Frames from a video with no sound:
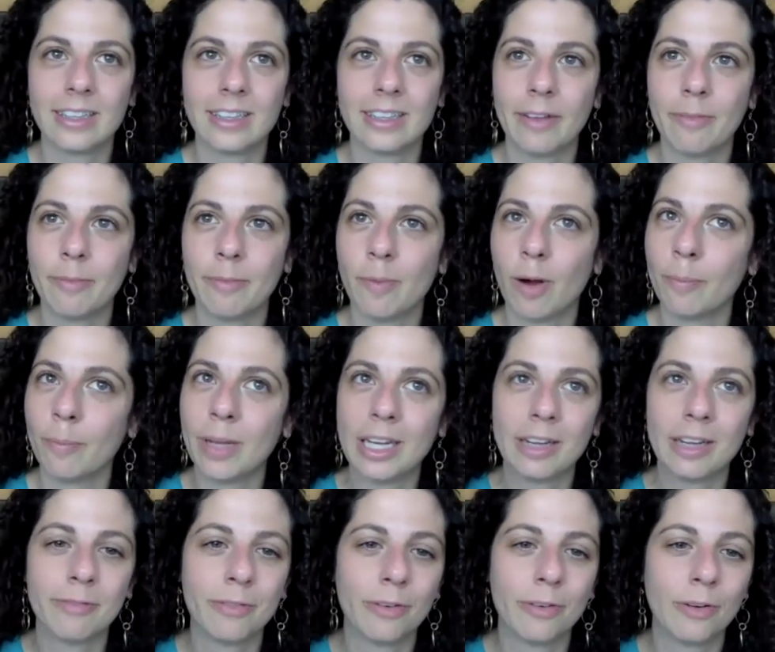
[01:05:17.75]
they are
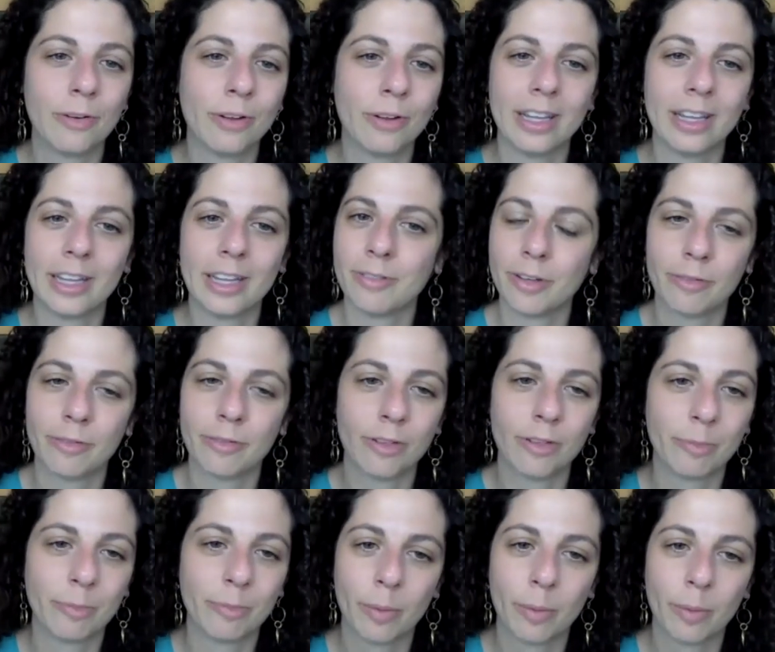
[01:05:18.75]
meaningful and they feel
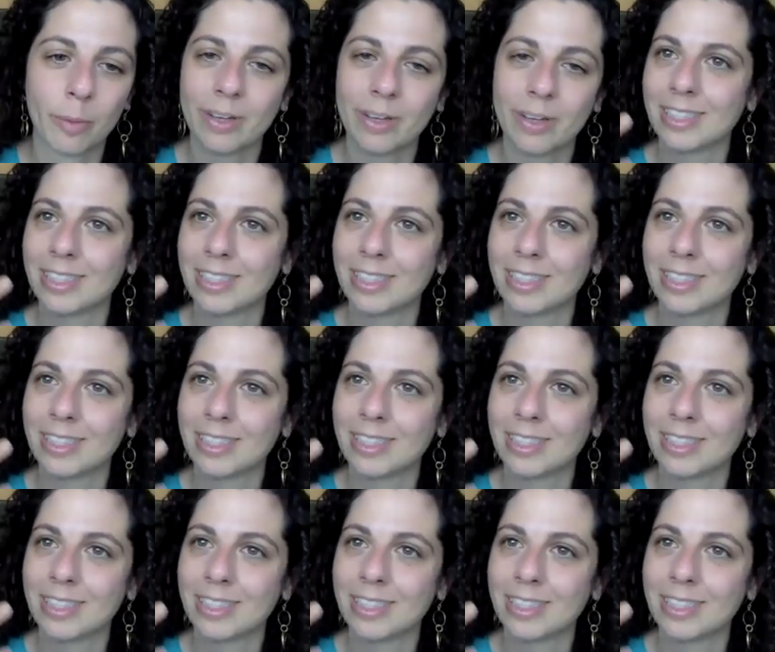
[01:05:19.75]
full of purpose.